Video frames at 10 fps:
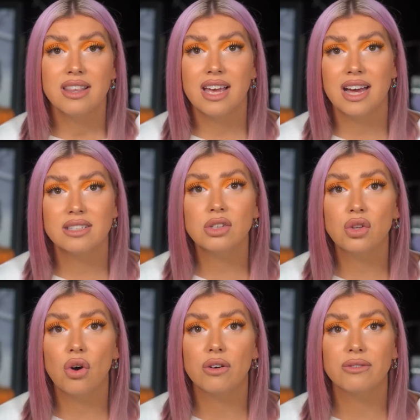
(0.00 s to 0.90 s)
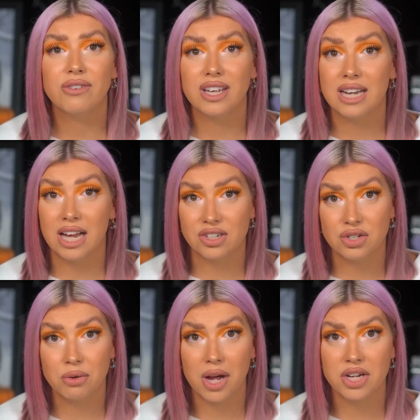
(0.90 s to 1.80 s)
They had a lot of
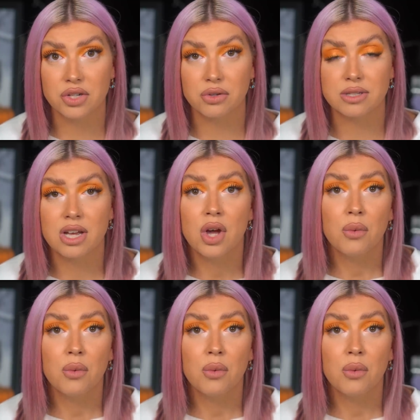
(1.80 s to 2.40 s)
financial issues,